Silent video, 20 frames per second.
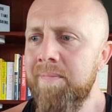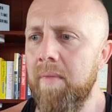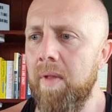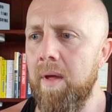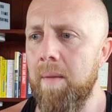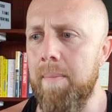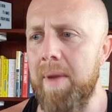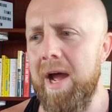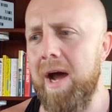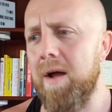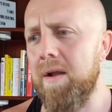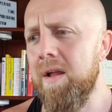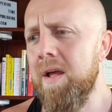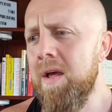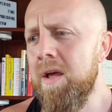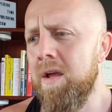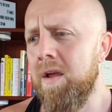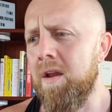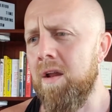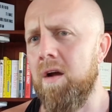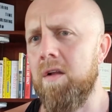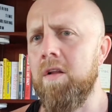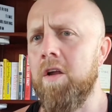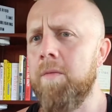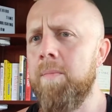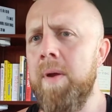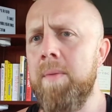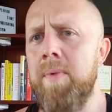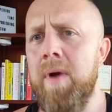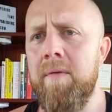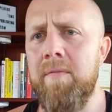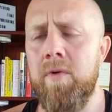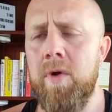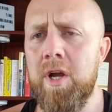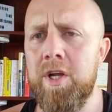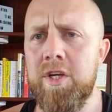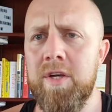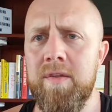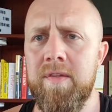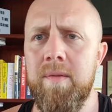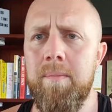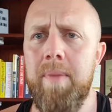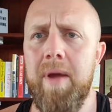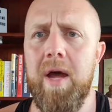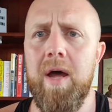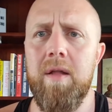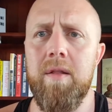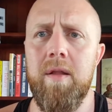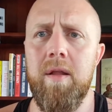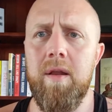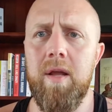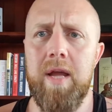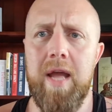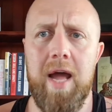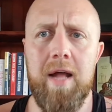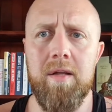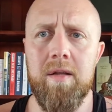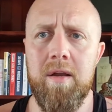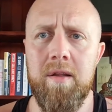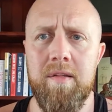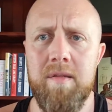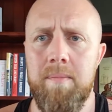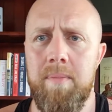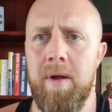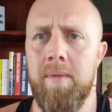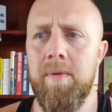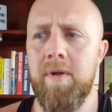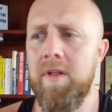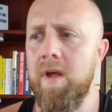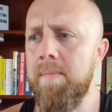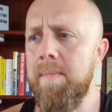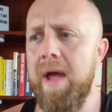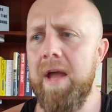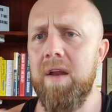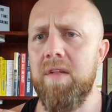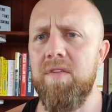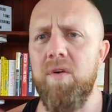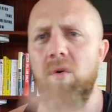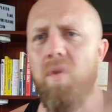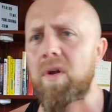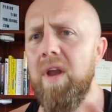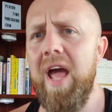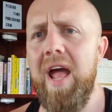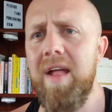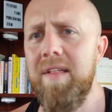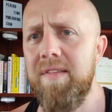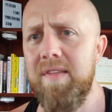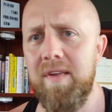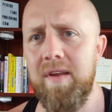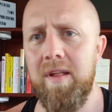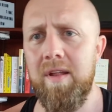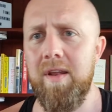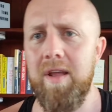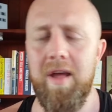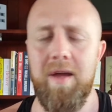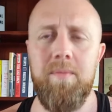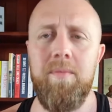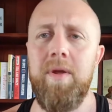About, you know, a lot of people have questions about the legalities of public domain. It's all answered in there.